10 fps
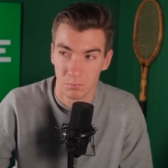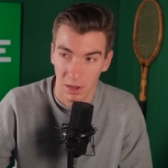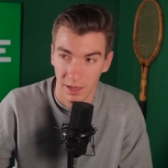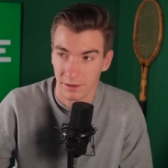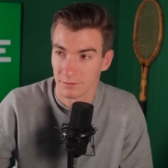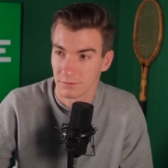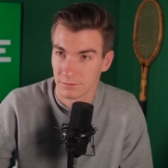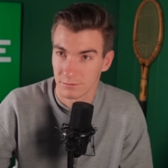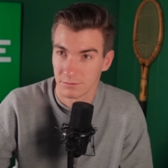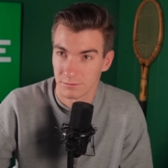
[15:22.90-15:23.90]
But
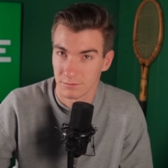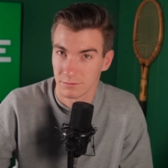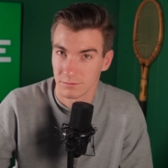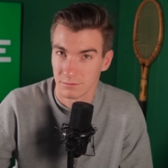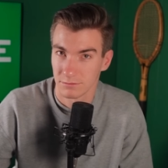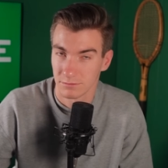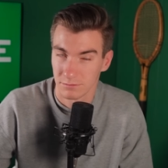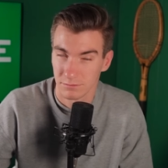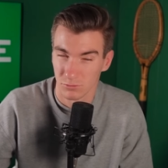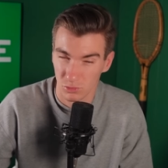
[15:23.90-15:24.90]

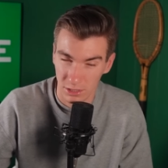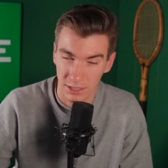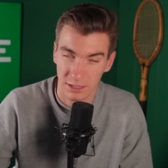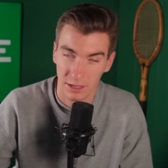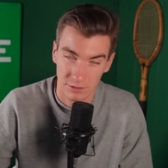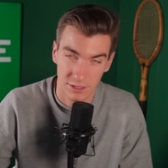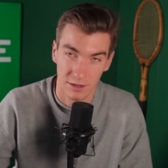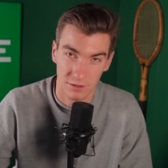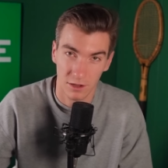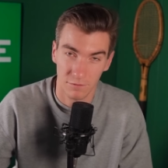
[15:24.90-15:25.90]
really, outside
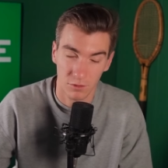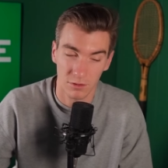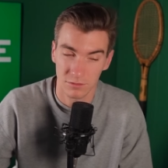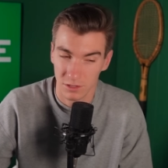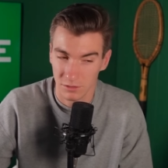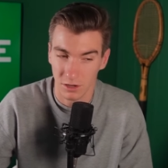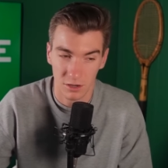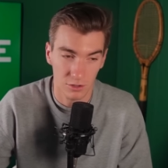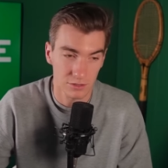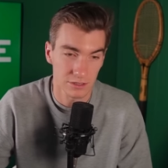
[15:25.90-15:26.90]
of the top four, the
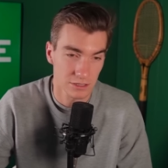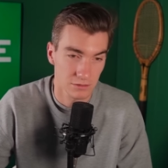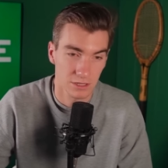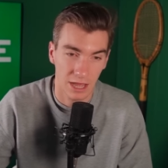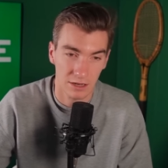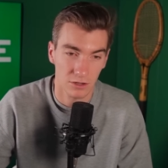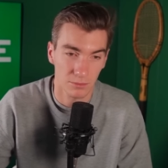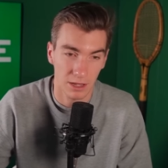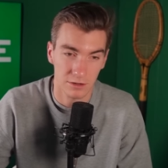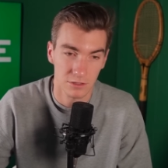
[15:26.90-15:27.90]
dark horses kind of
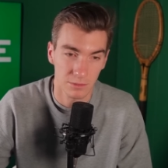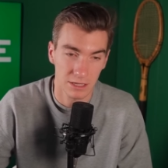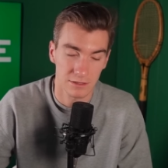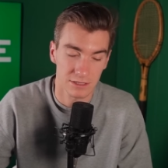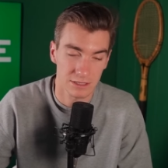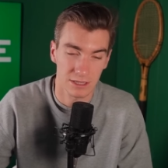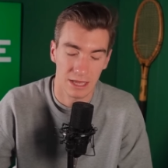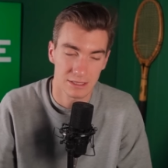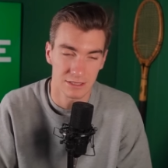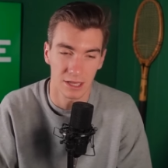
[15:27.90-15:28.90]
don't matter to me, because it's
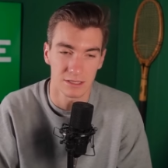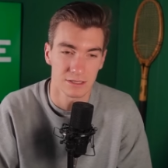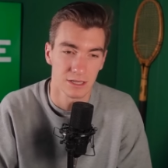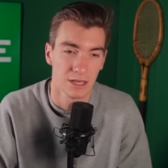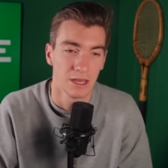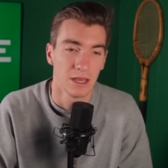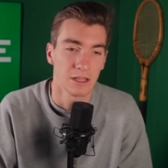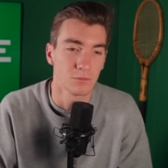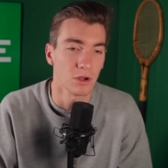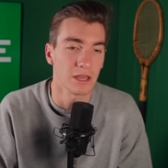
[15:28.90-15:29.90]

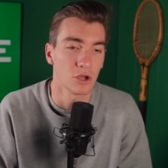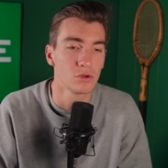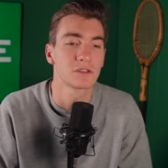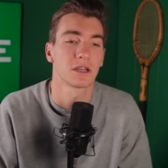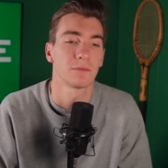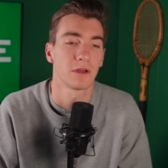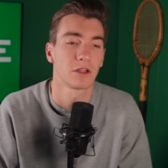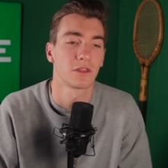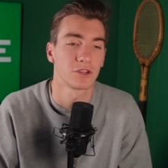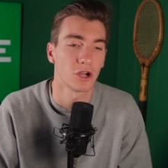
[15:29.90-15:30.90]
more like who's going to
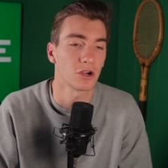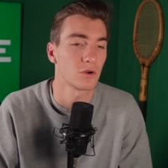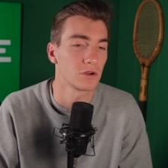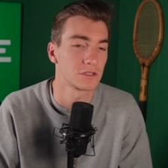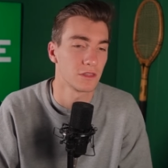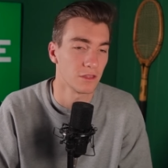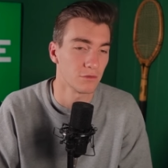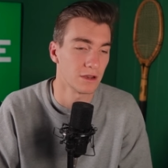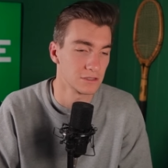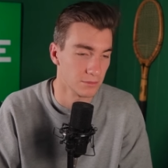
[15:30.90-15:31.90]
the dark horse, the
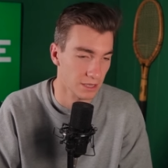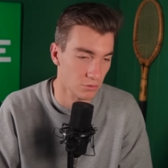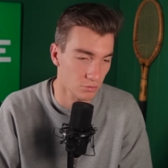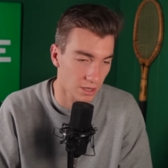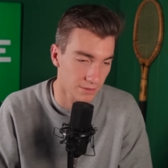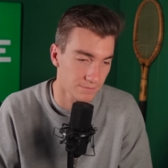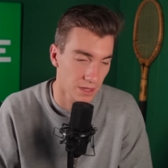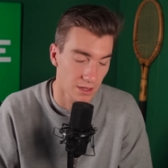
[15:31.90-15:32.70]
threat is to make a run.